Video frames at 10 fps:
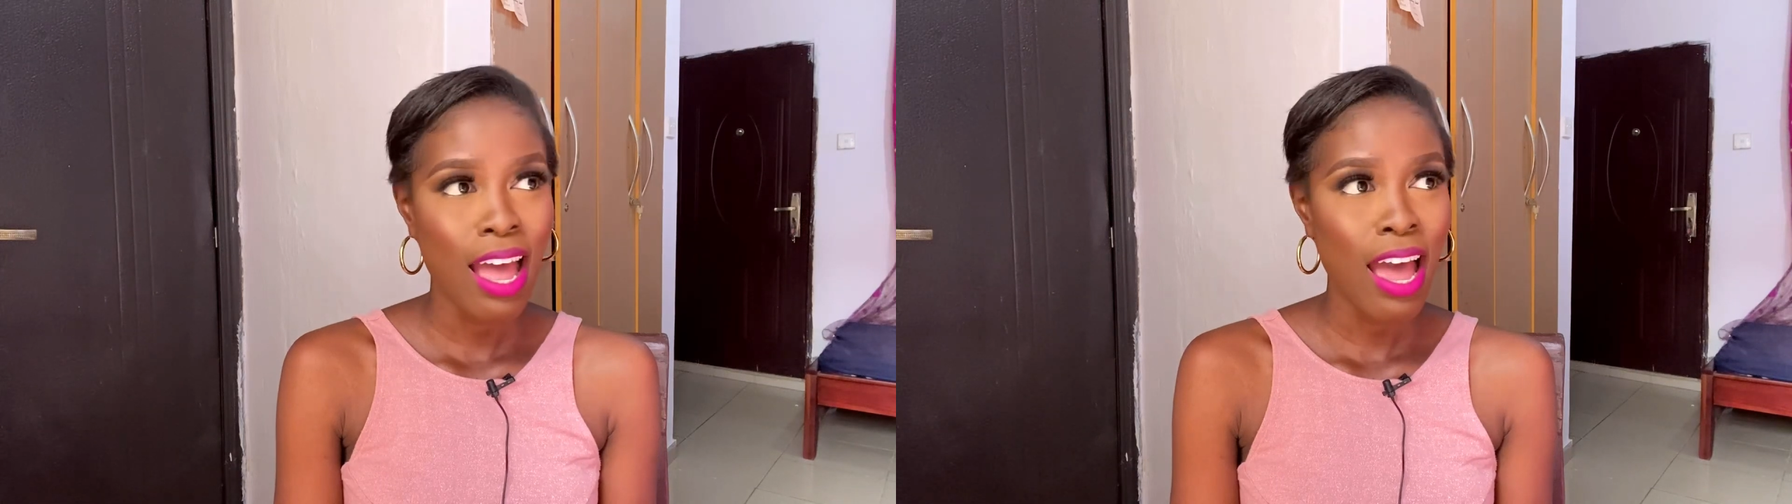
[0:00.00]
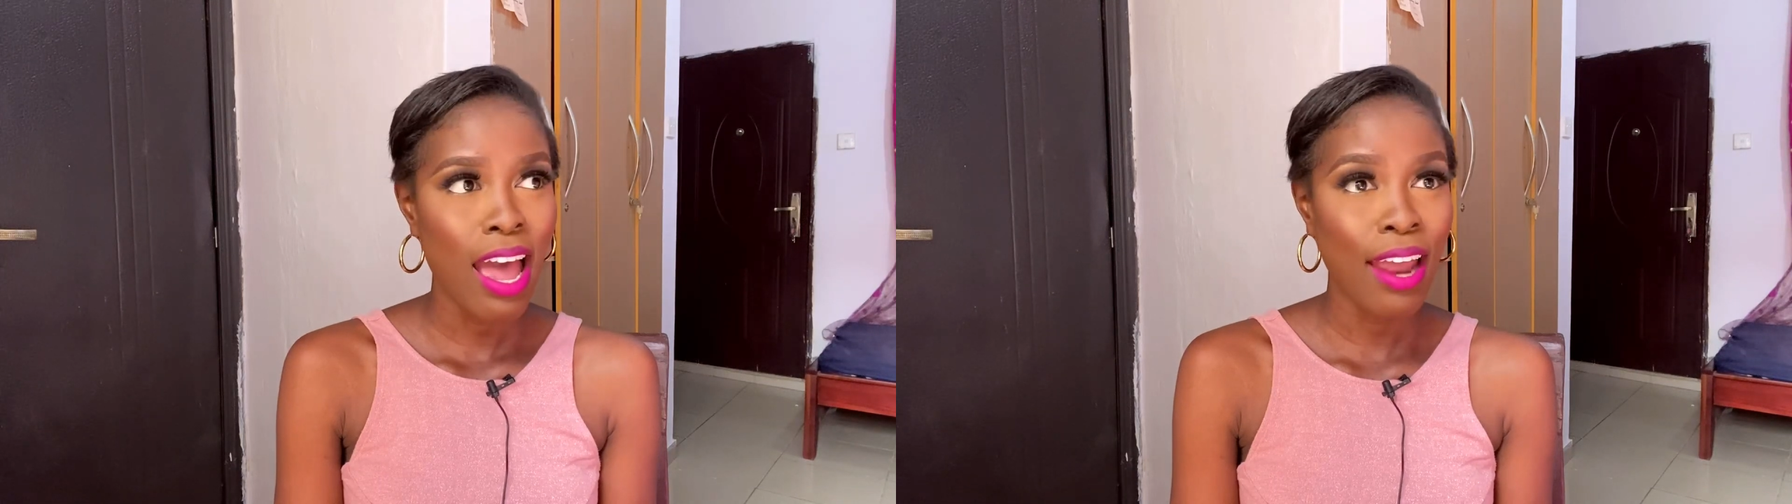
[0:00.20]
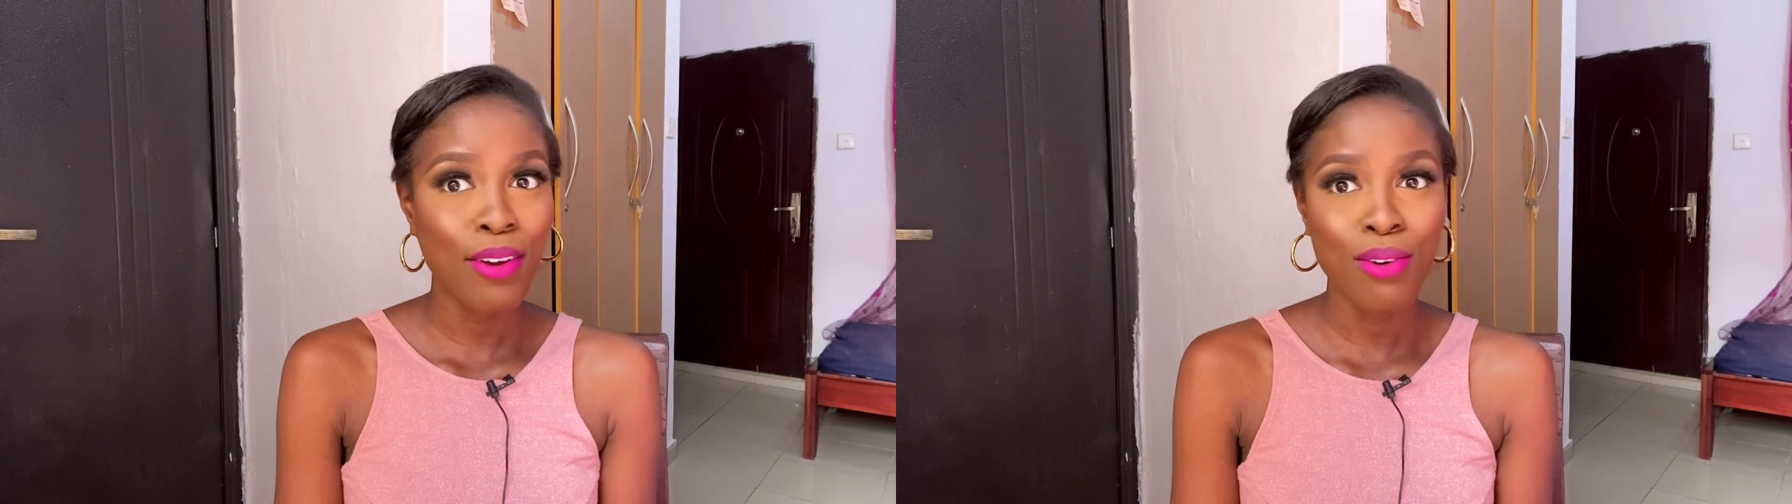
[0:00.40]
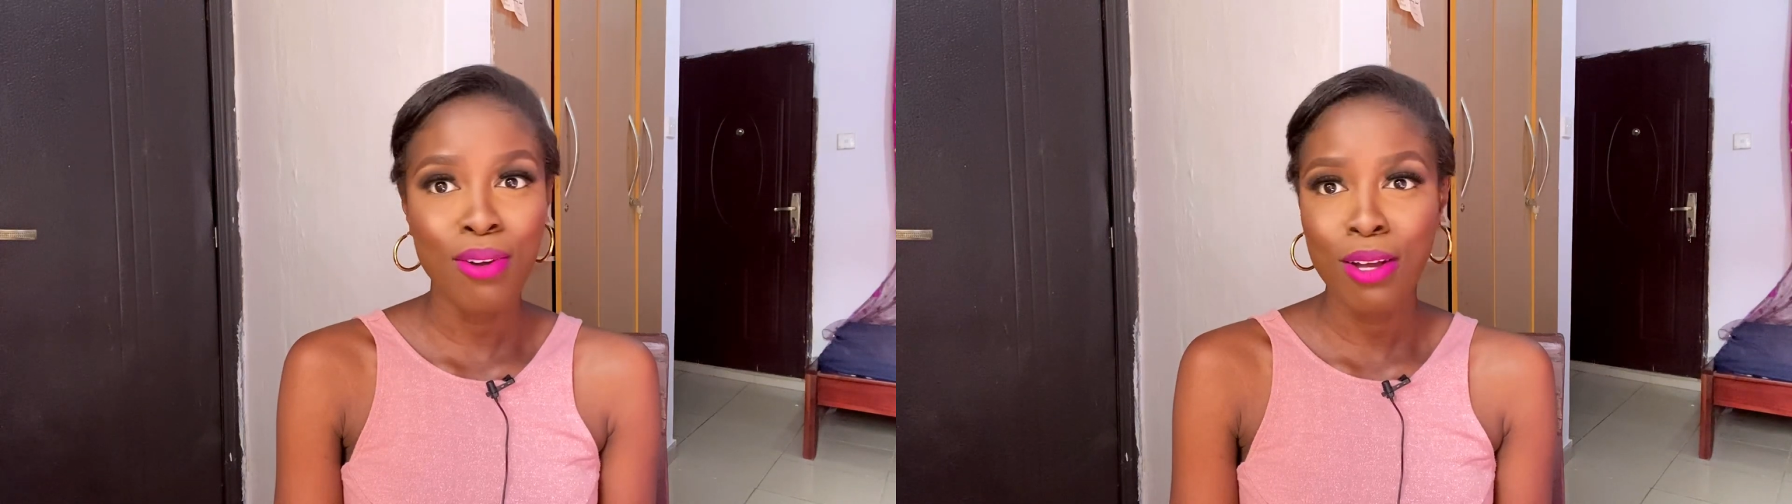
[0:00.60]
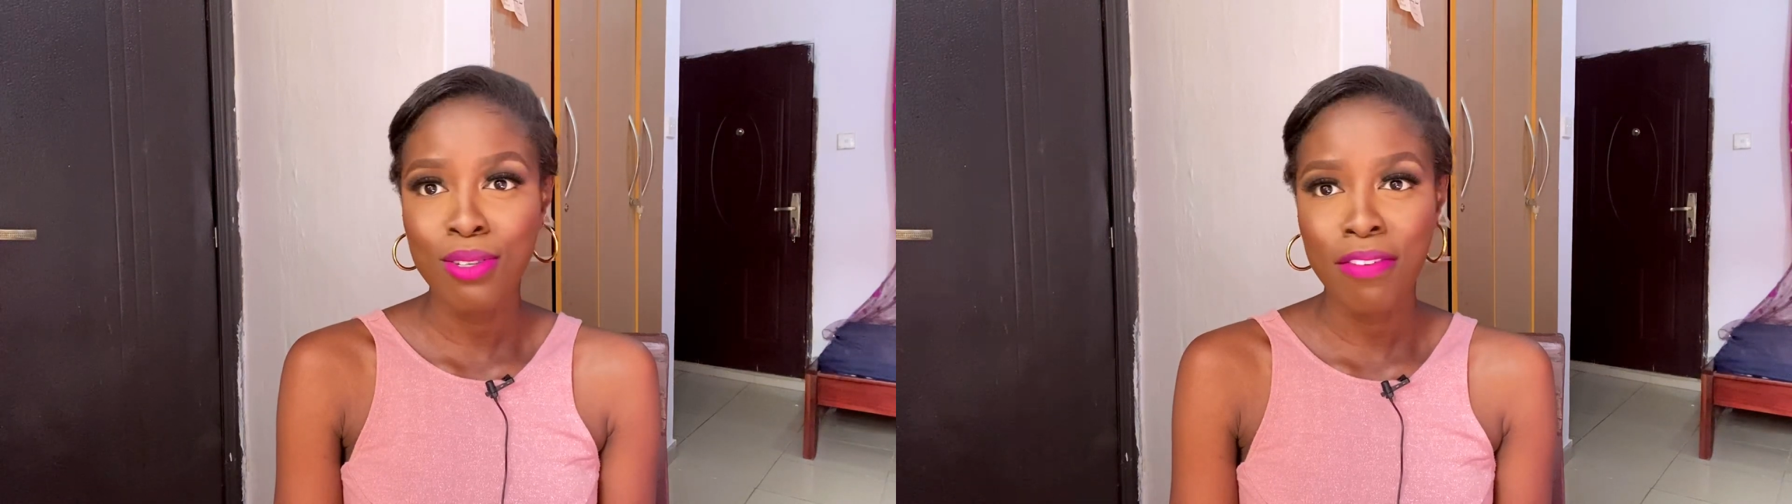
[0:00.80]
I don't know
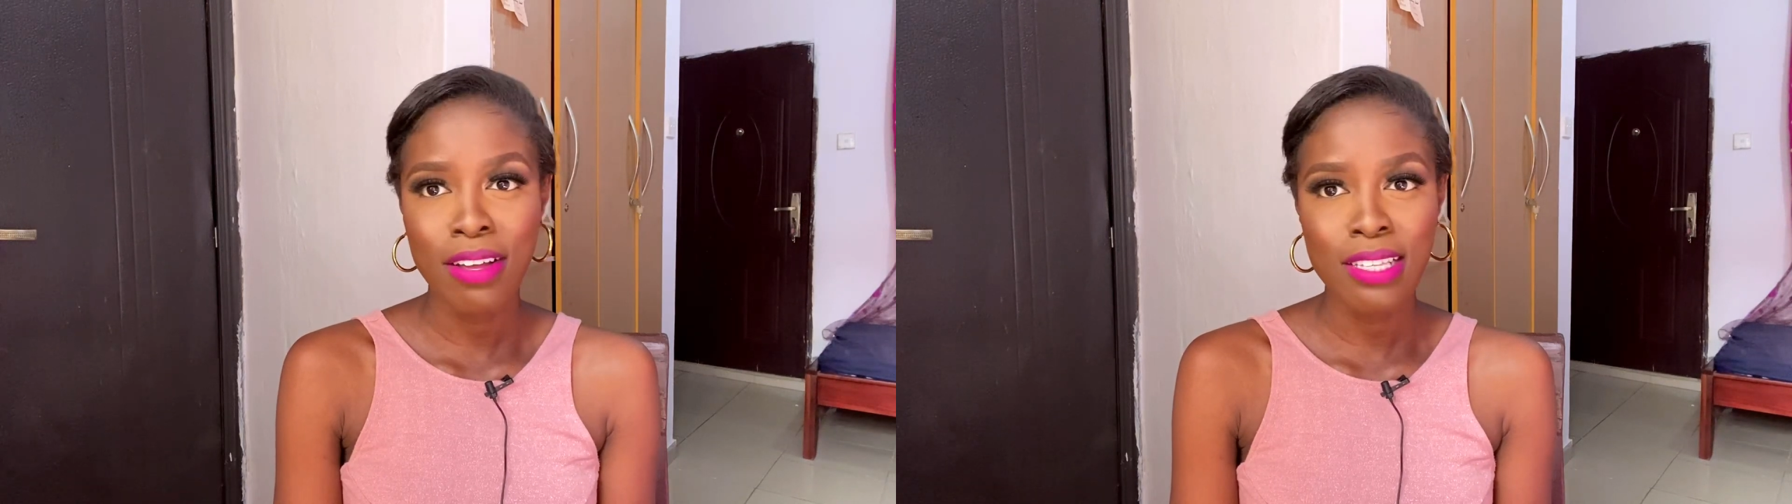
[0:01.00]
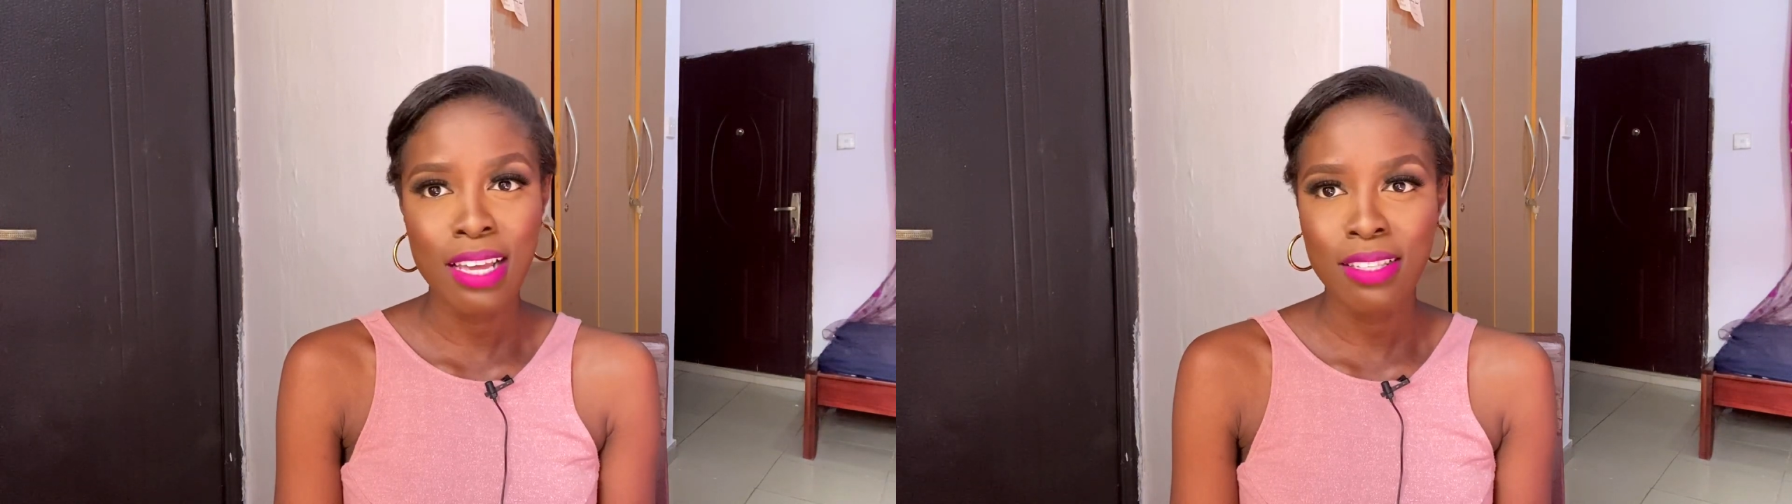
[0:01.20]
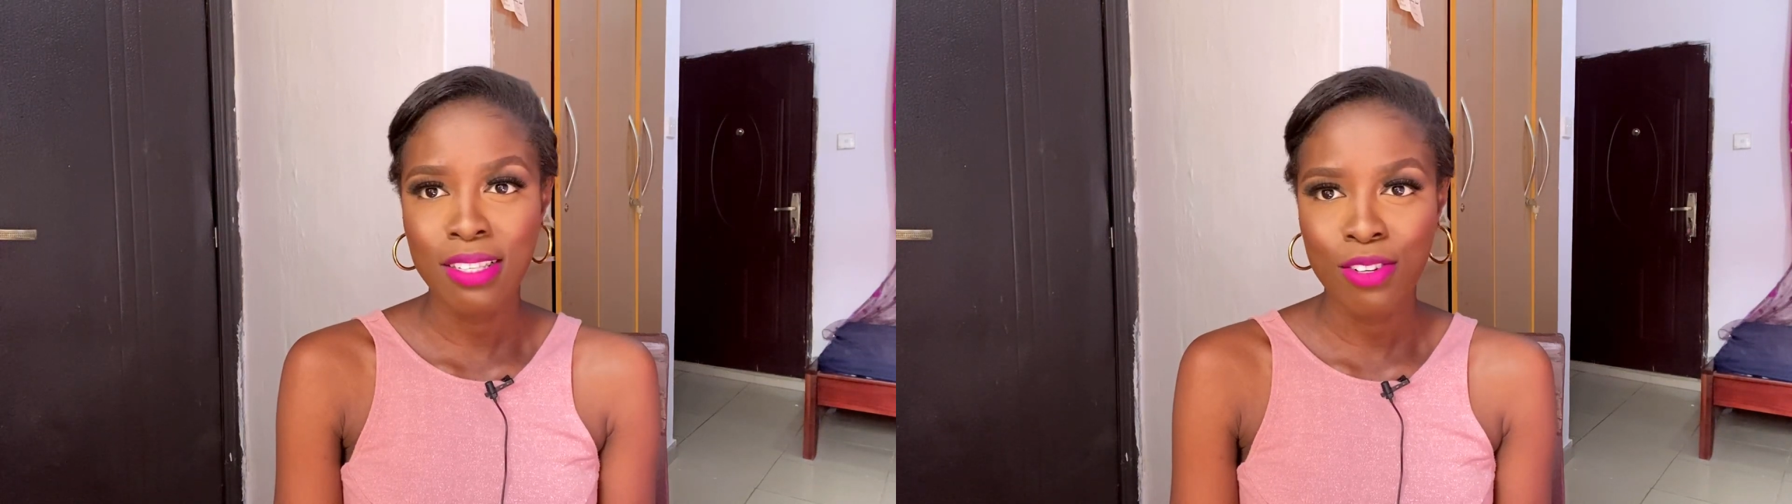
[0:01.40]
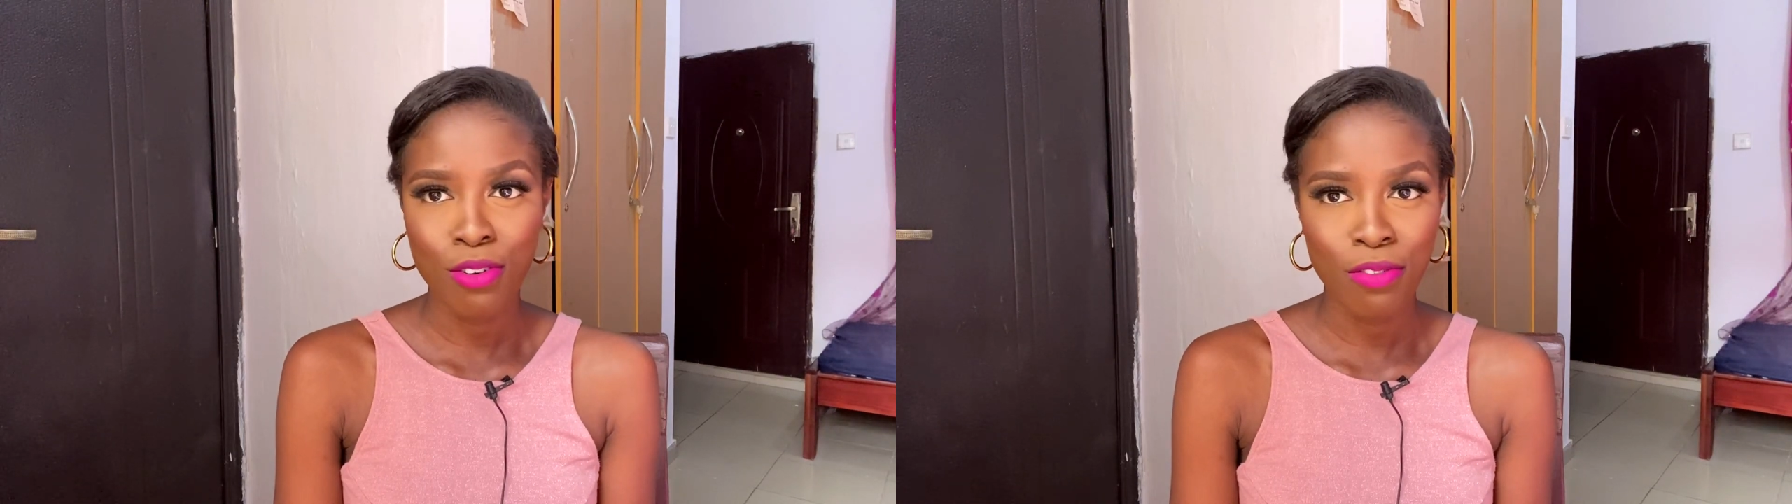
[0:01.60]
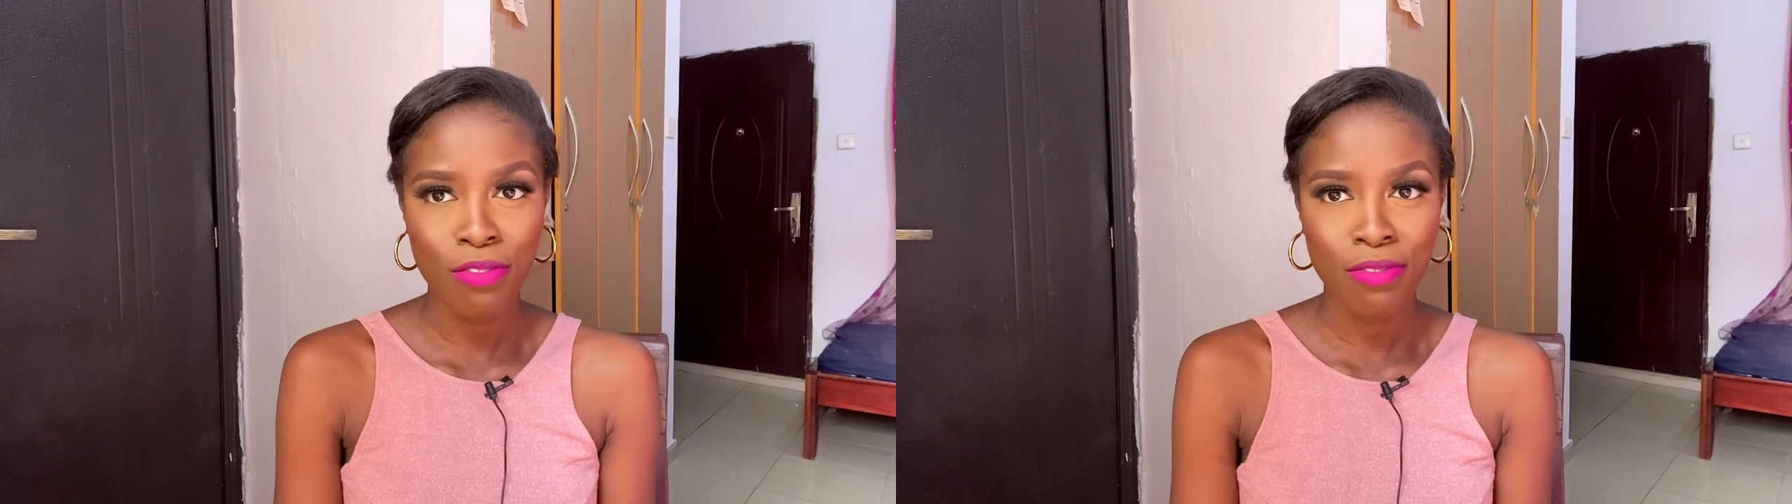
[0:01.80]
how to emphasize this
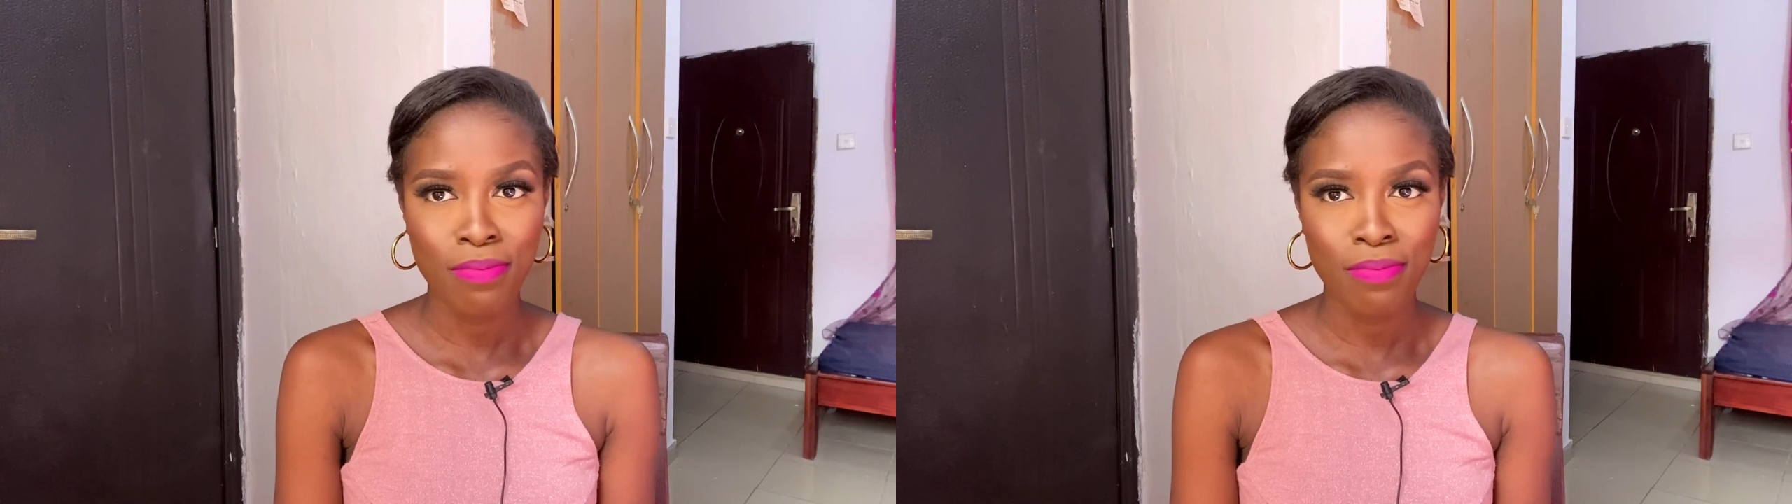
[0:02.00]
enough.